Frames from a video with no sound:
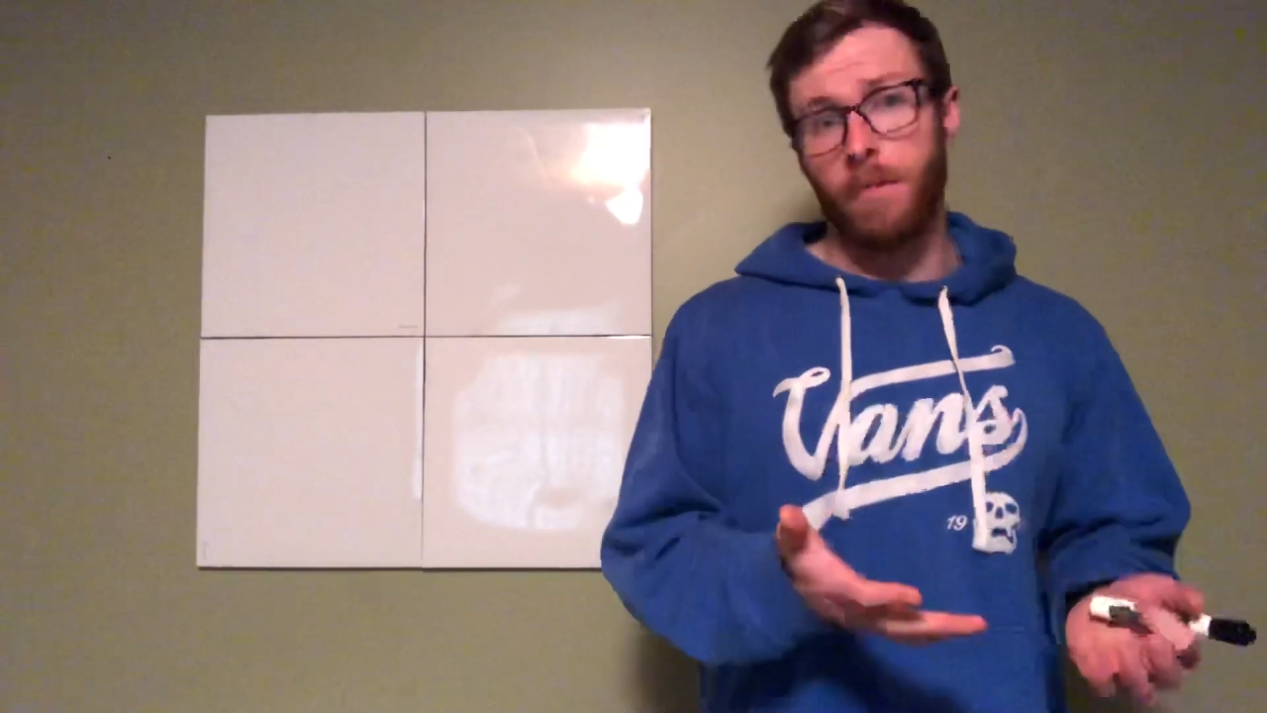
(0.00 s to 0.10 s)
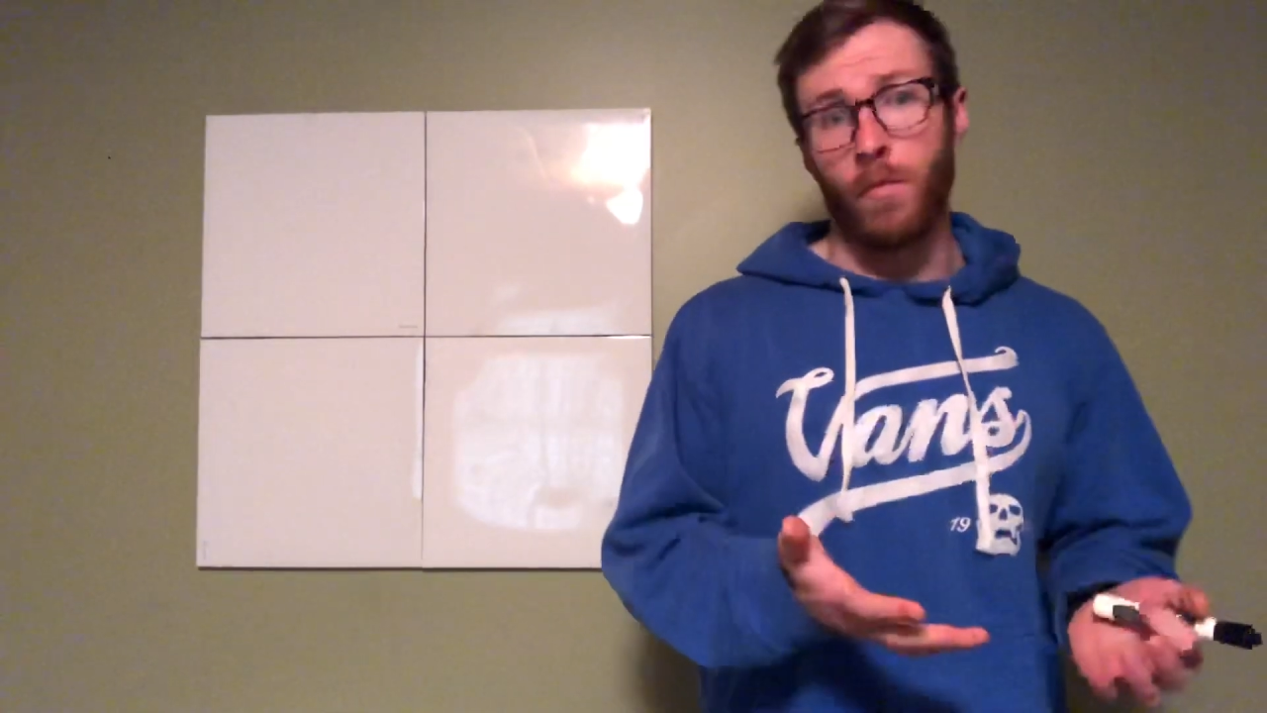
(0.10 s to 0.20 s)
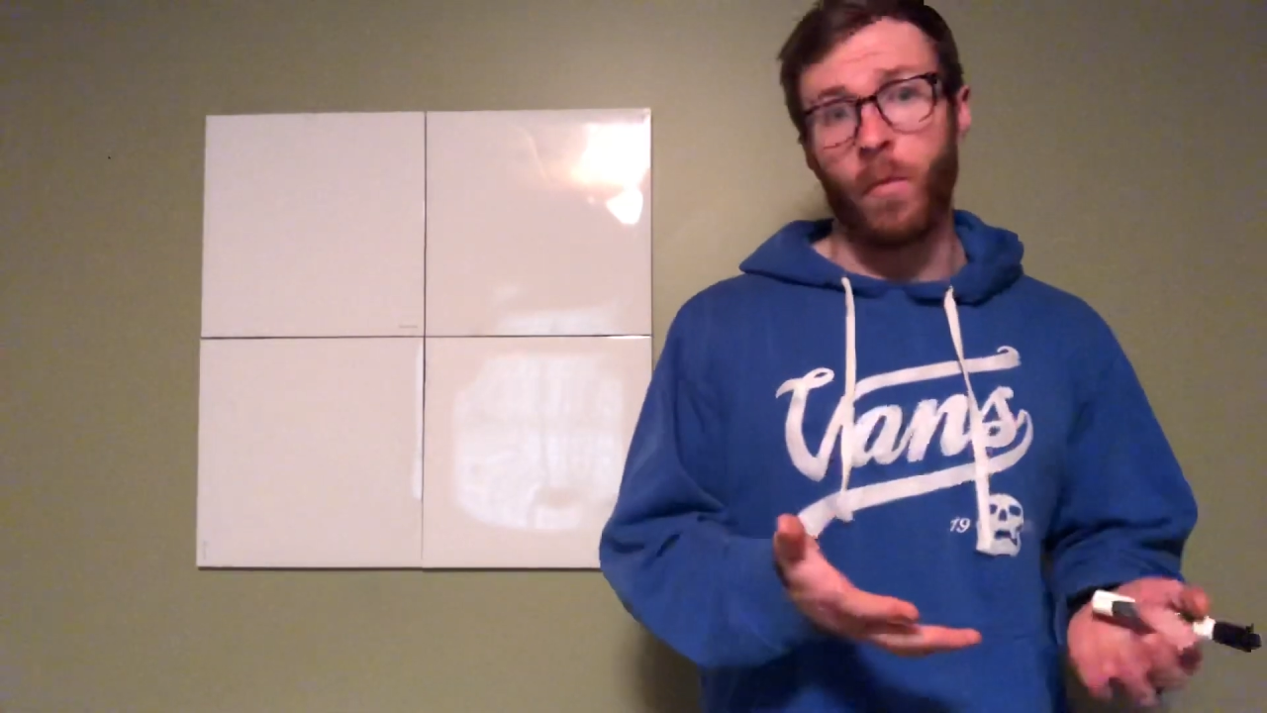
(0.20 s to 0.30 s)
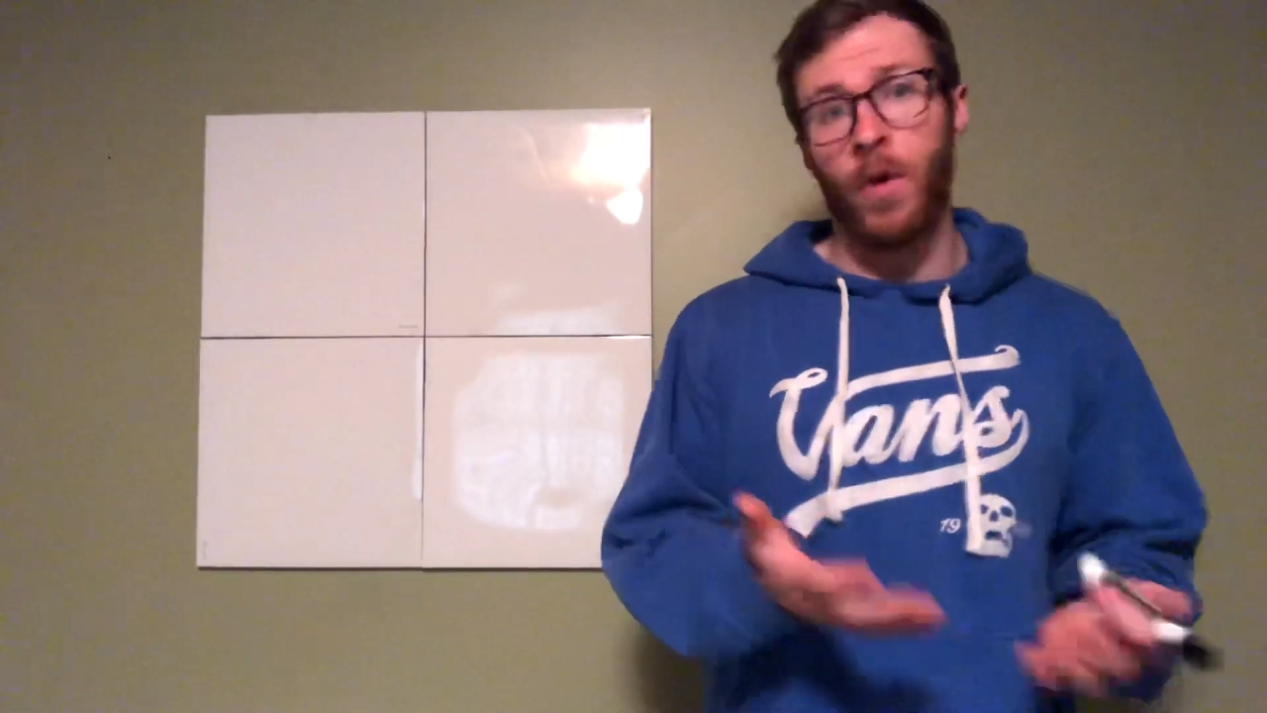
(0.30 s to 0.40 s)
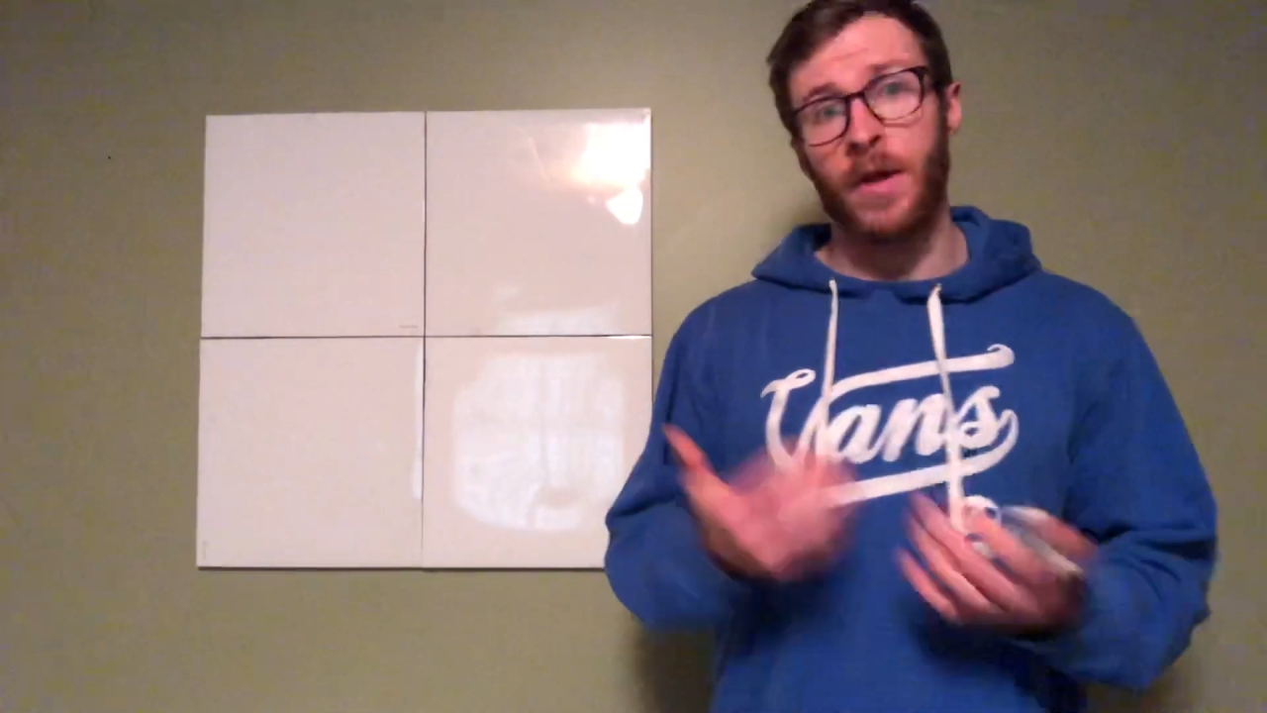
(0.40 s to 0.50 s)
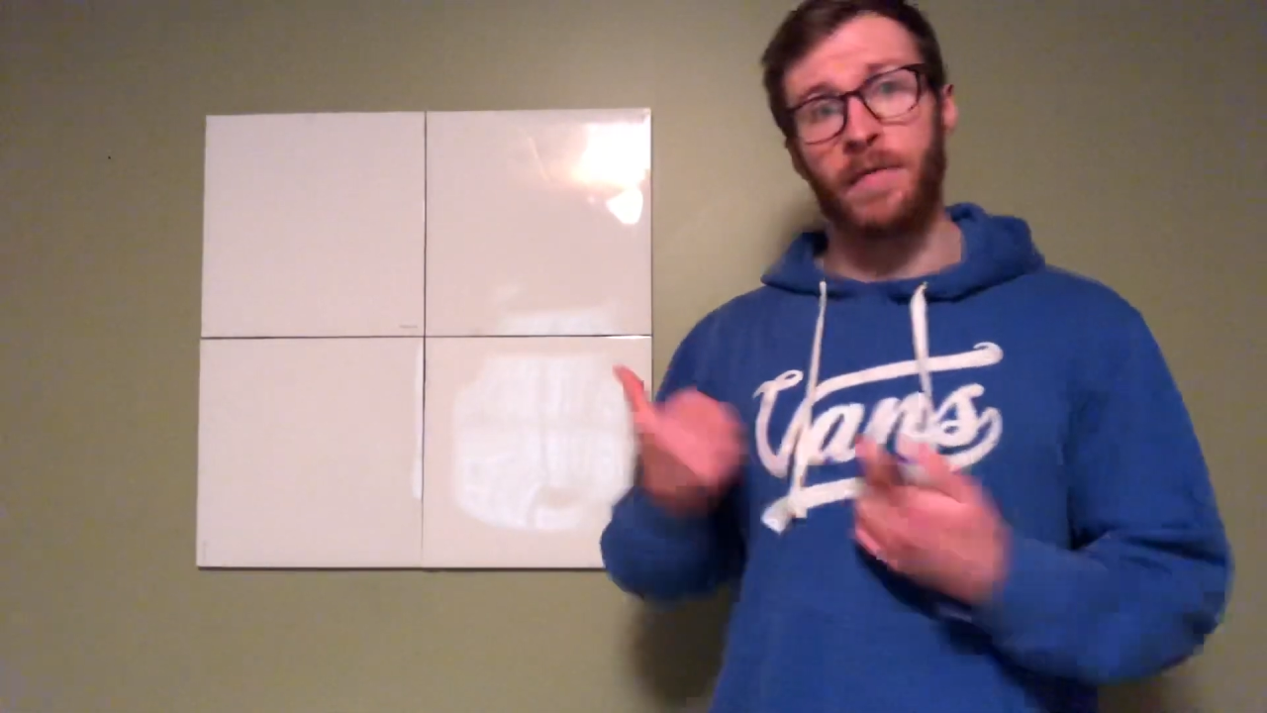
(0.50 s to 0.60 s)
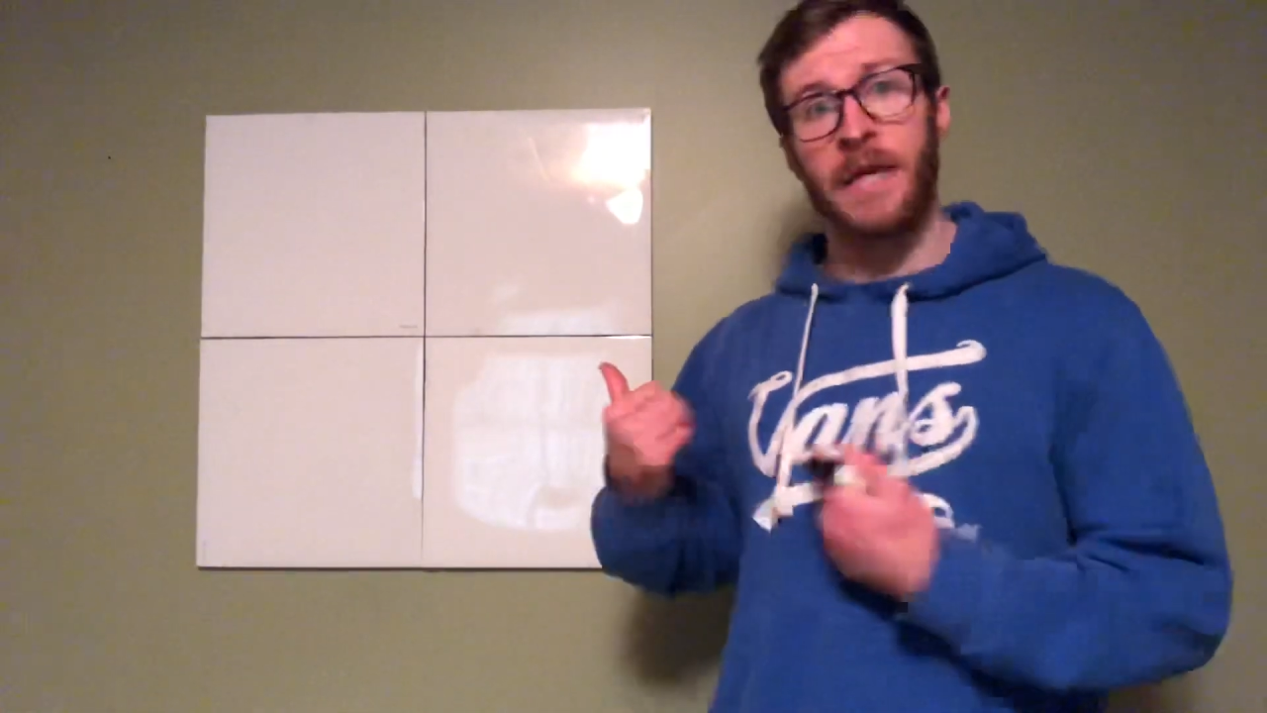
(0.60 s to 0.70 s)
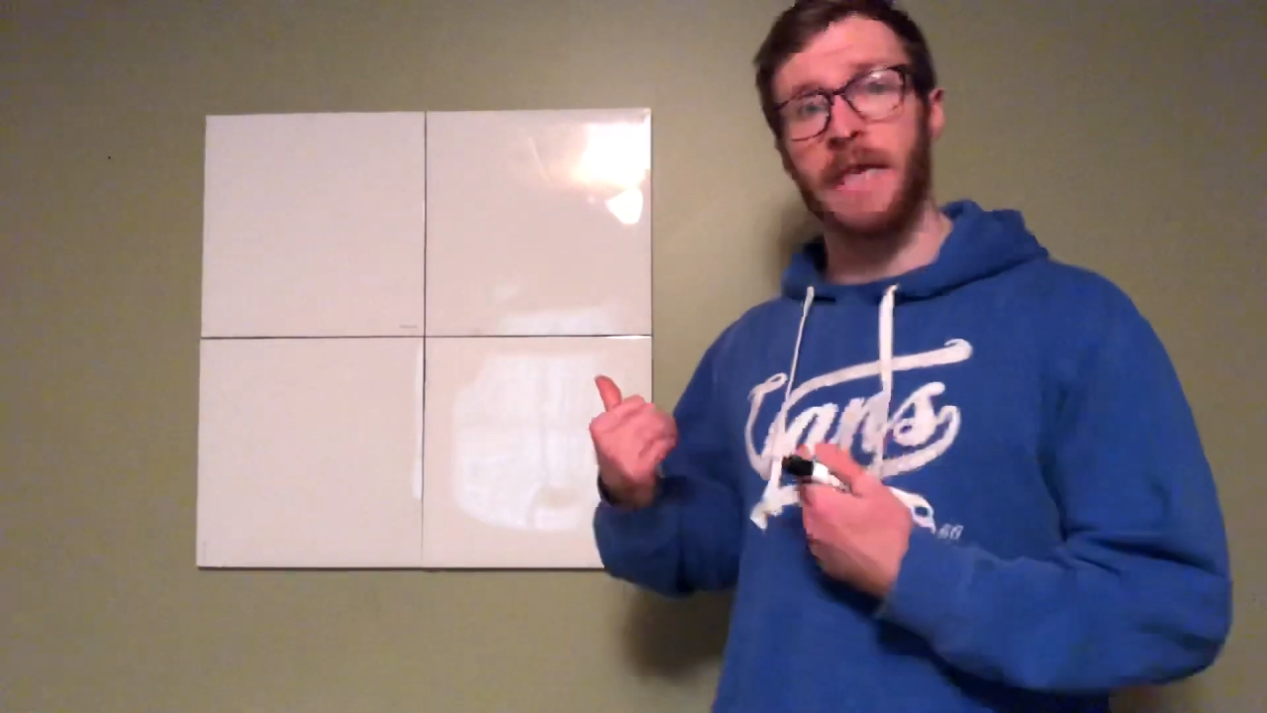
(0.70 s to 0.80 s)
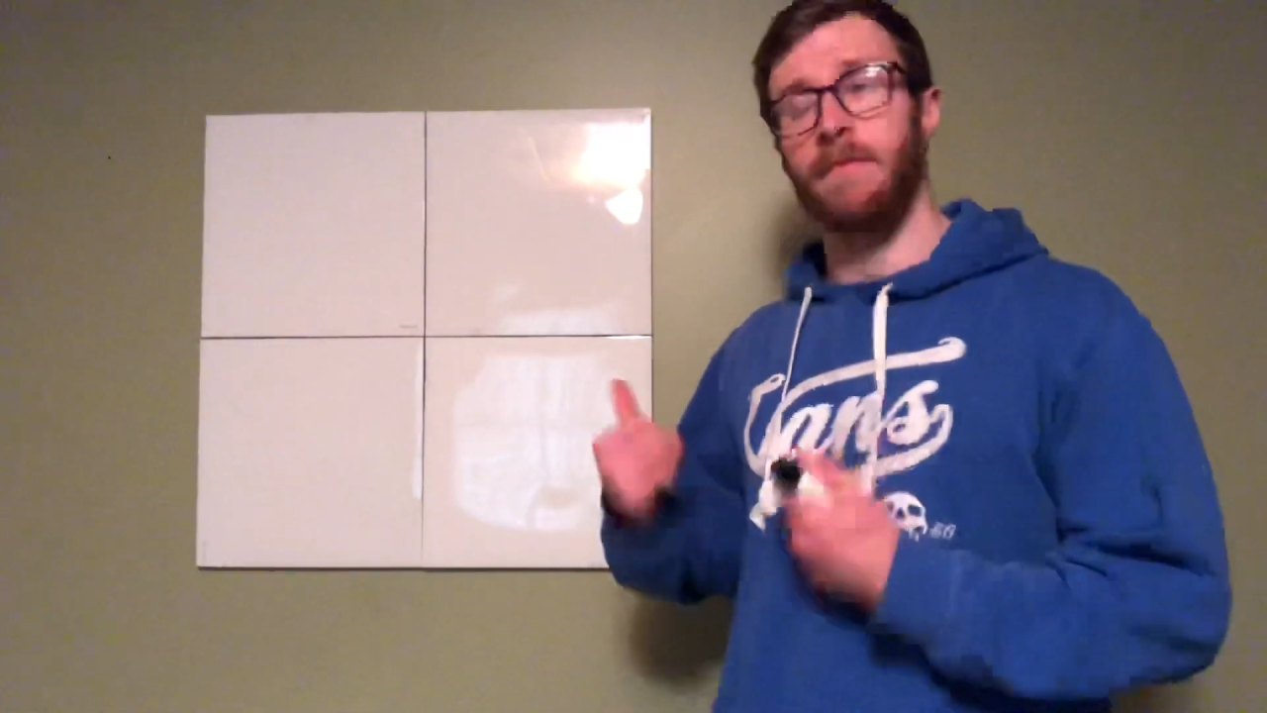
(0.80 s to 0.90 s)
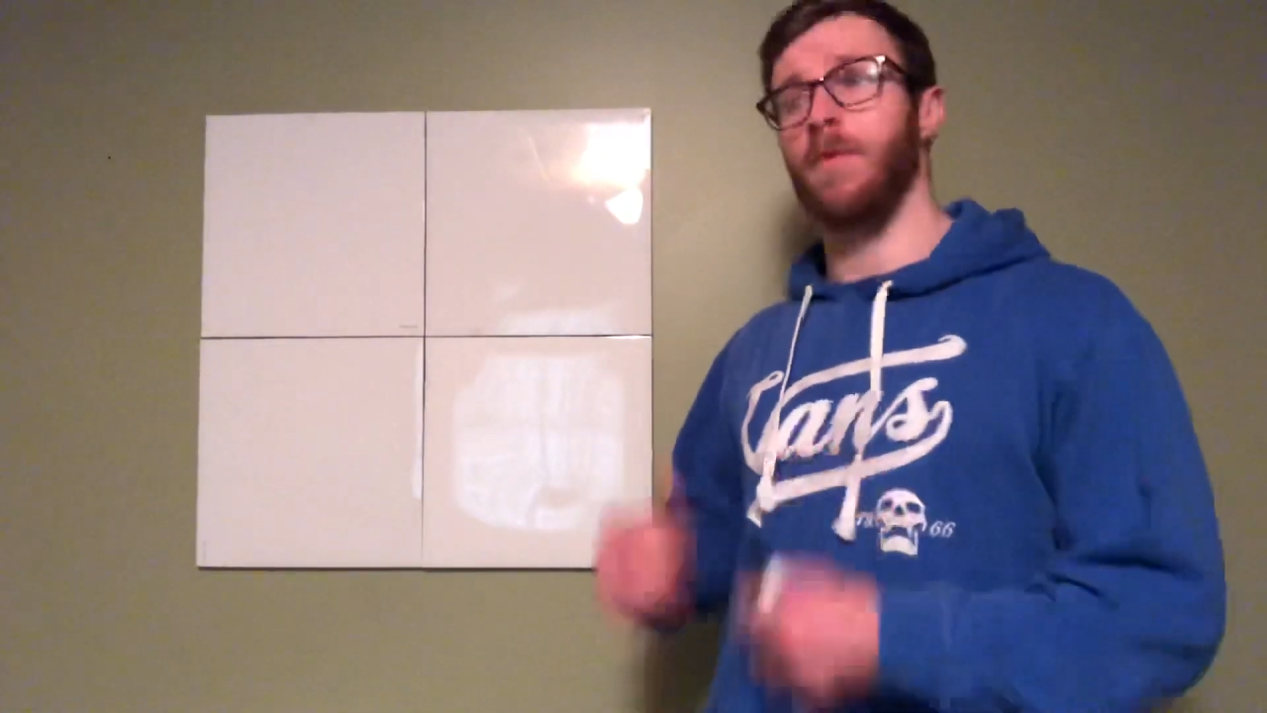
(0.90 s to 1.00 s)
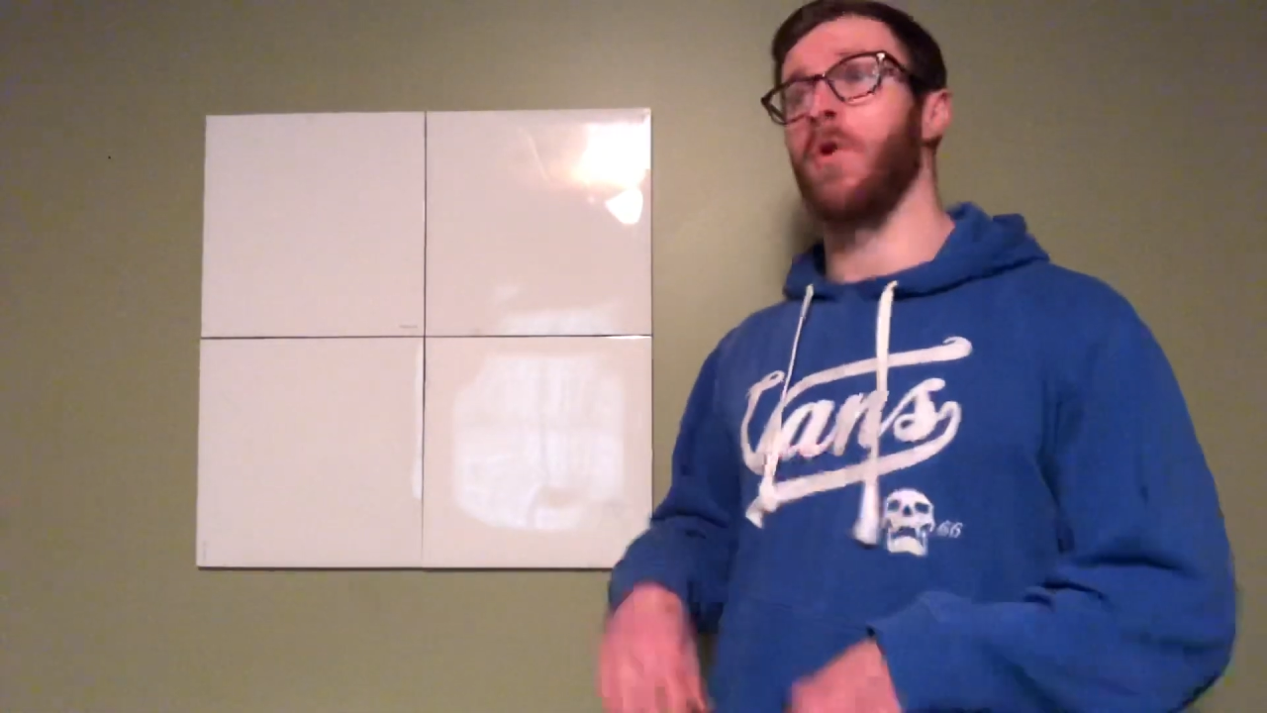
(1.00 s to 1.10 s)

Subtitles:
with me,